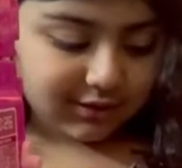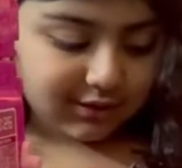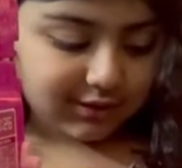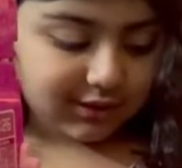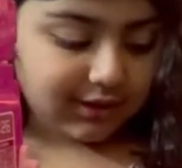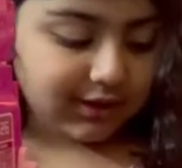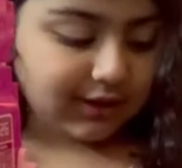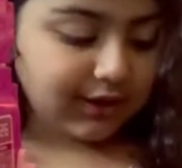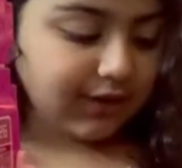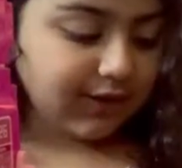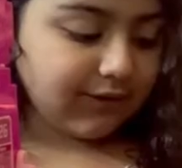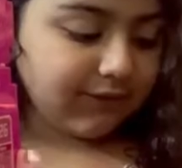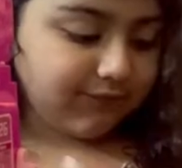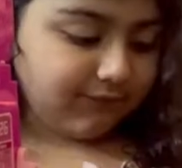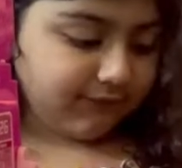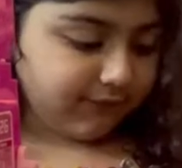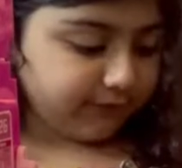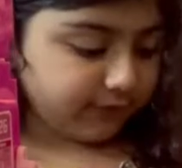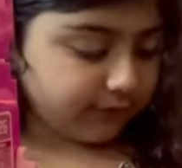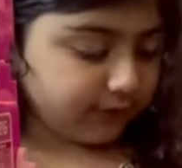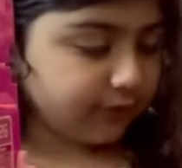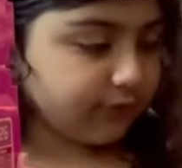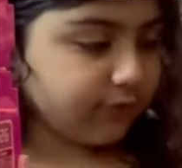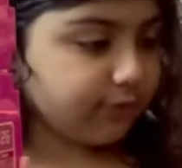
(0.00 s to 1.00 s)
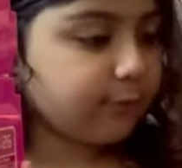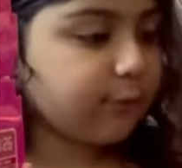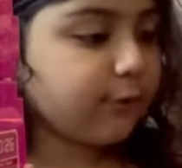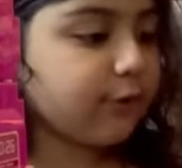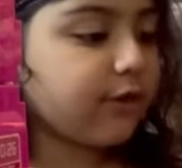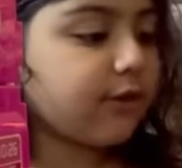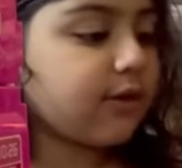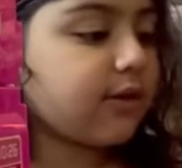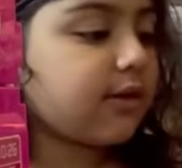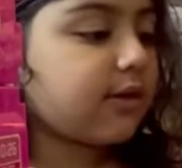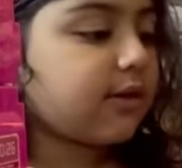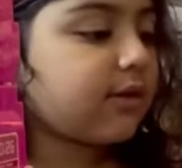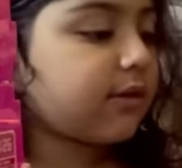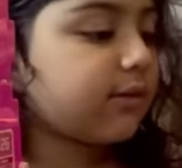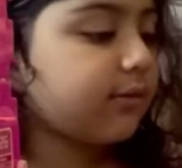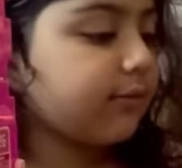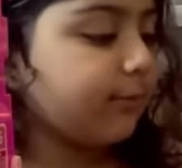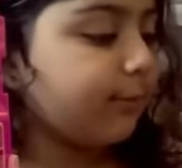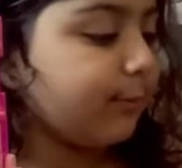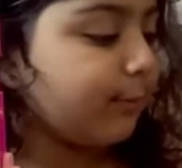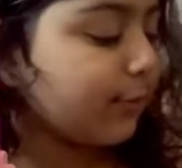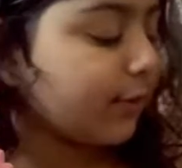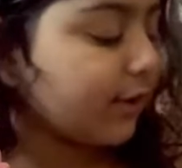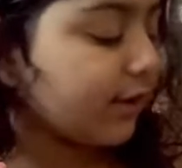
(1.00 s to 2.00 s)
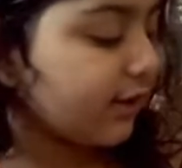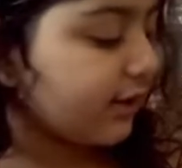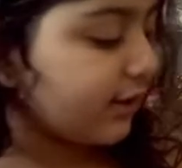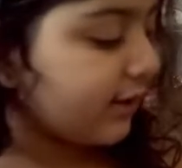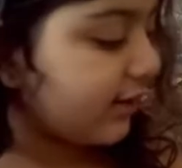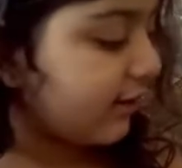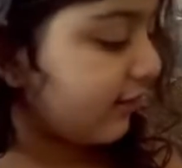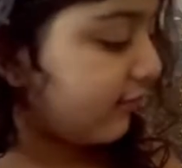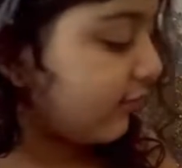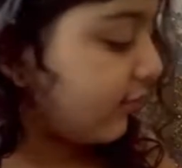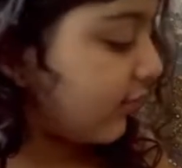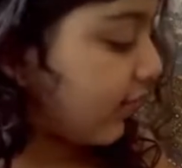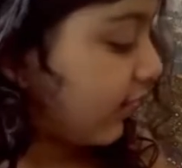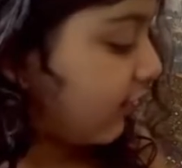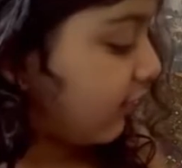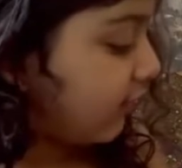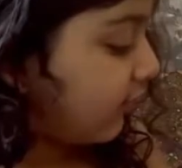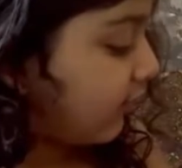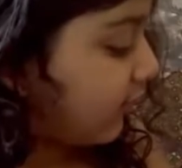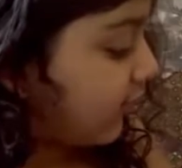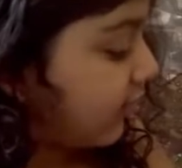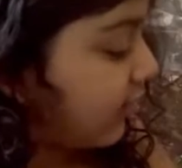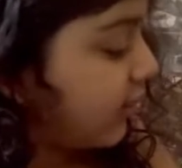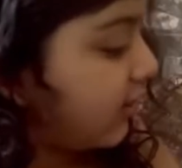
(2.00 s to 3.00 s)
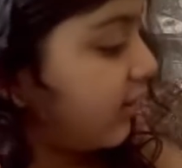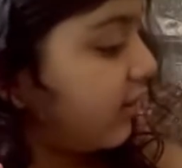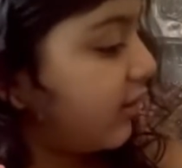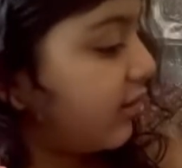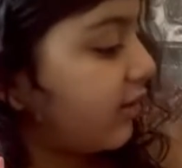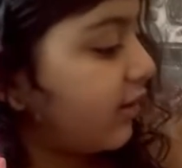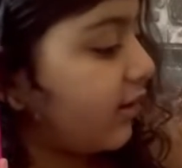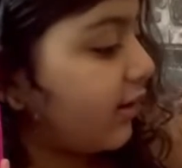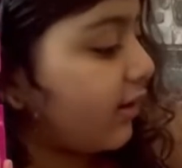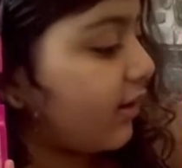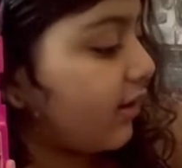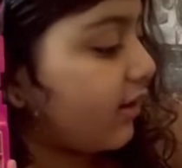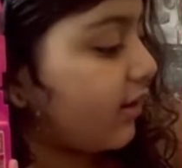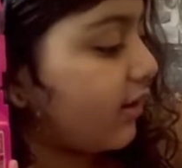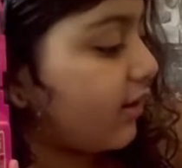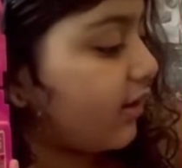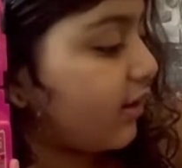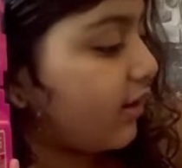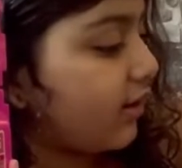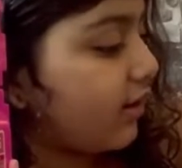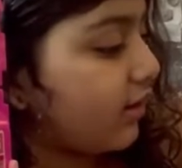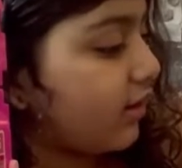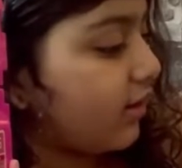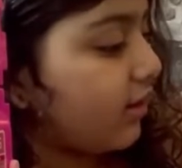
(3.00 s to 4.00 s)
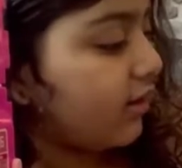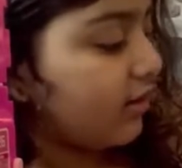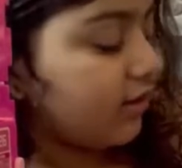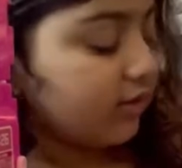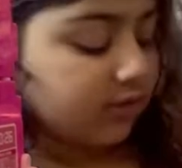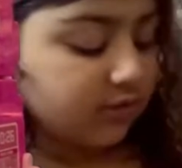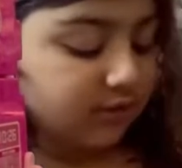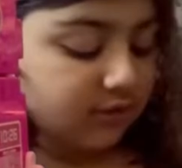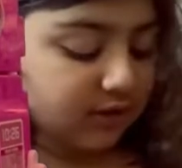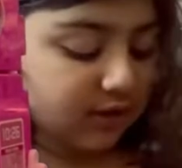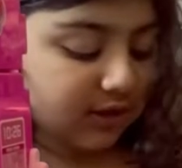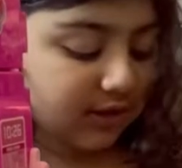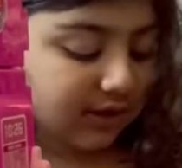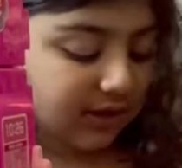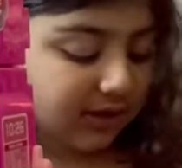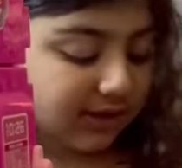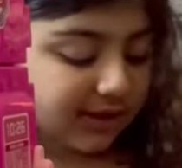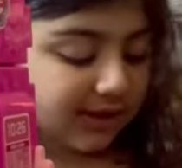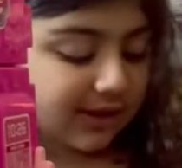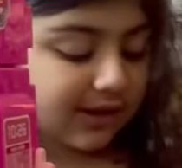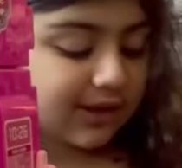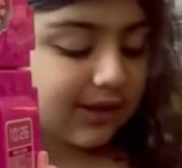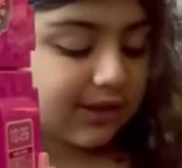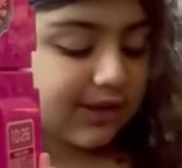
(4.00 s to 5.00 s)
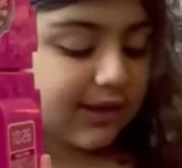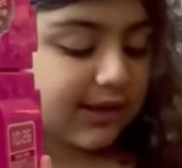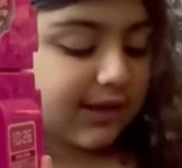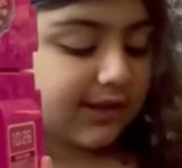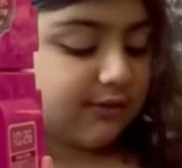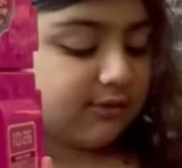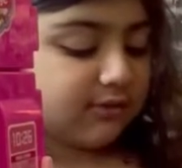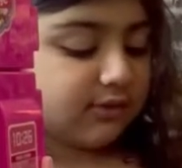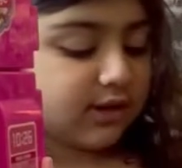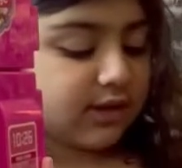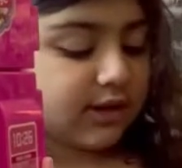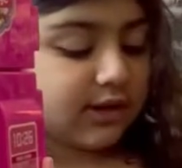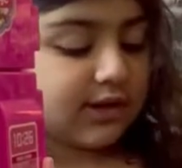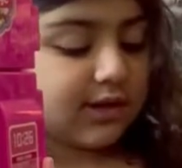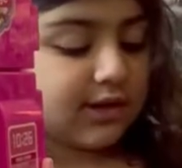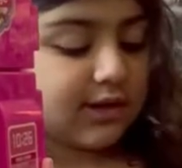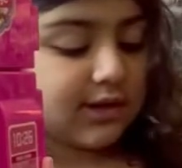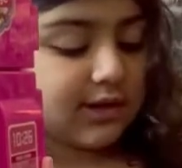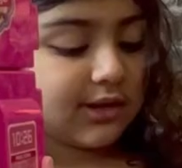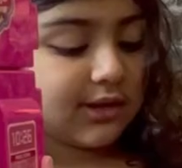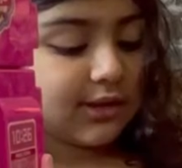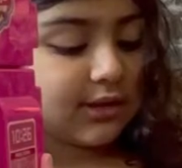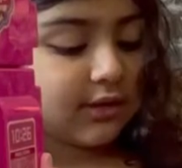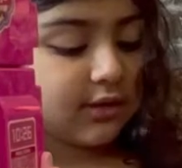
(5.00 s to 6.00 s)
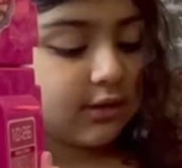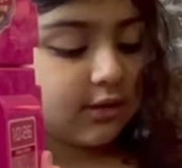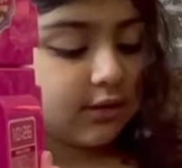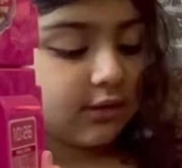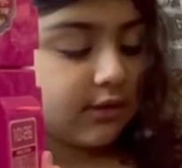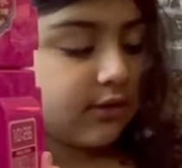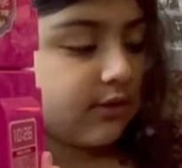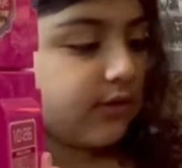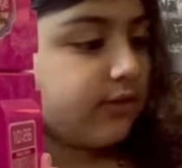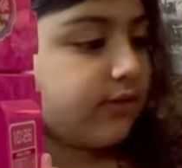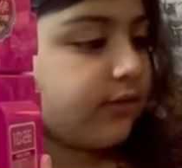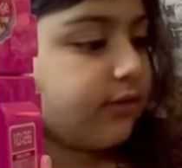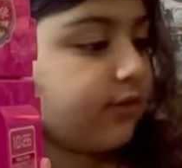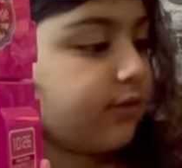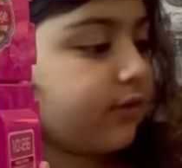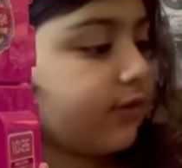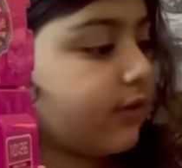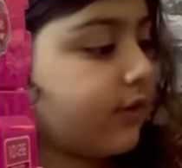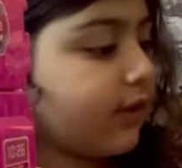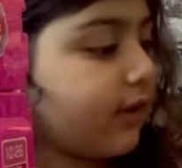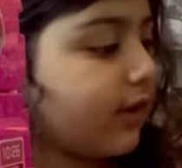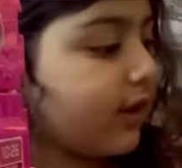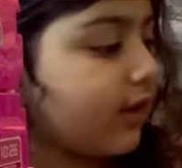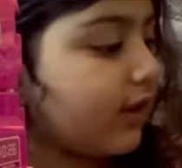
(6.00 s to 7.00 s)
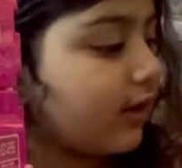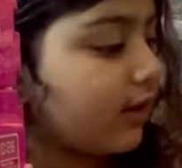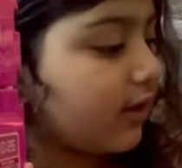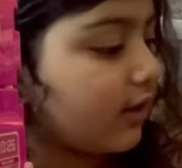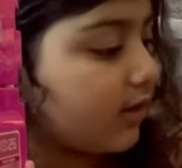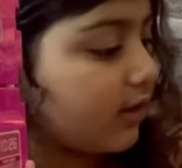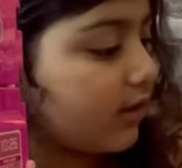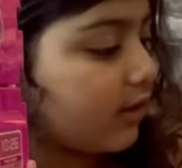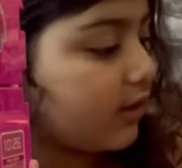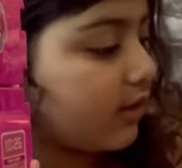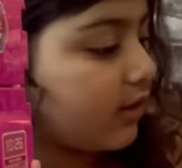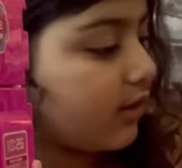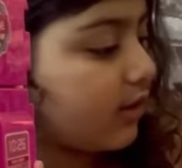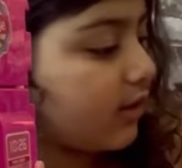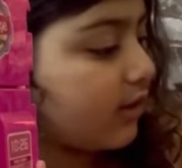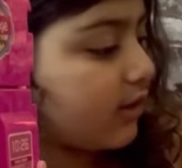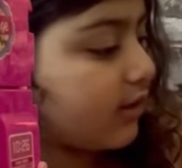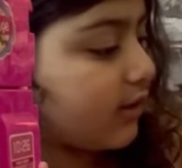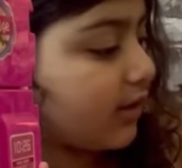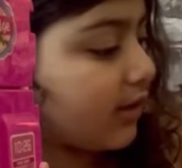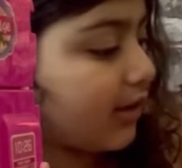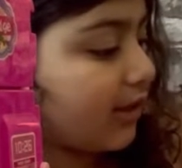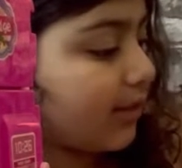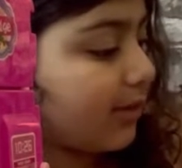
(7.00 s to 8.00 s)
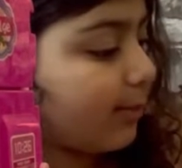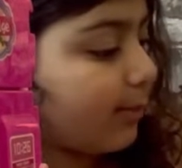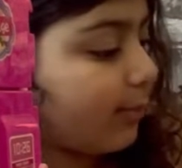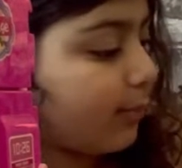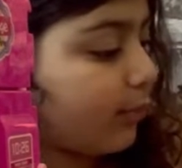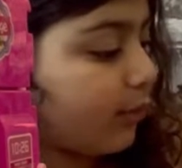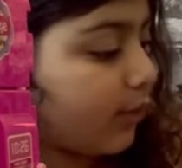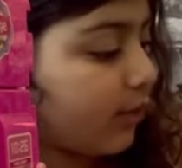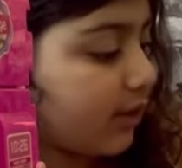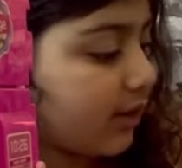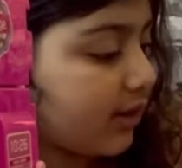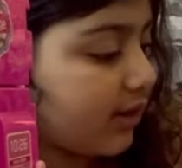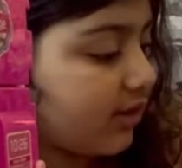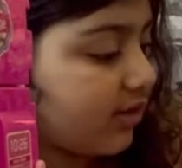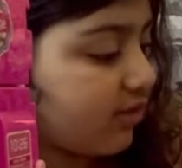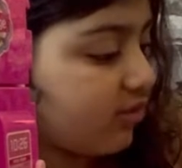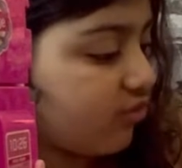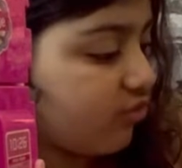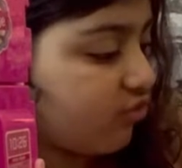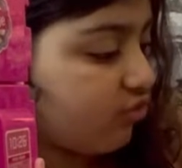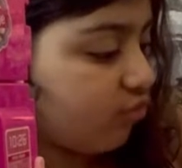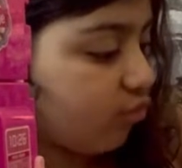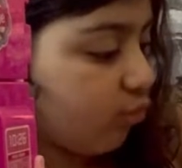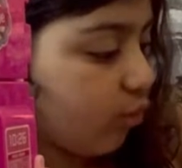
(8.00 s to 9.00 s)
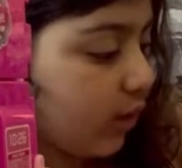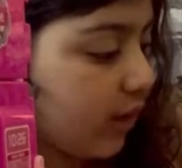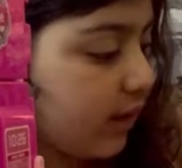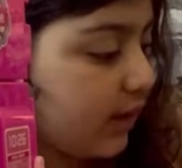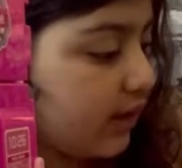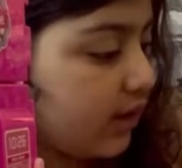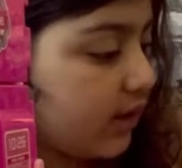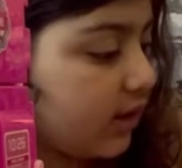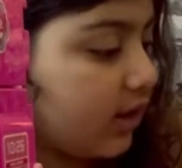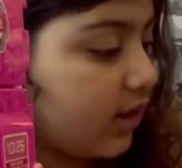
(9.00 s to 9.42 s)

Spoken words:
I have 2 more, but I need 5. Another, let's leave this. Add another sports drink.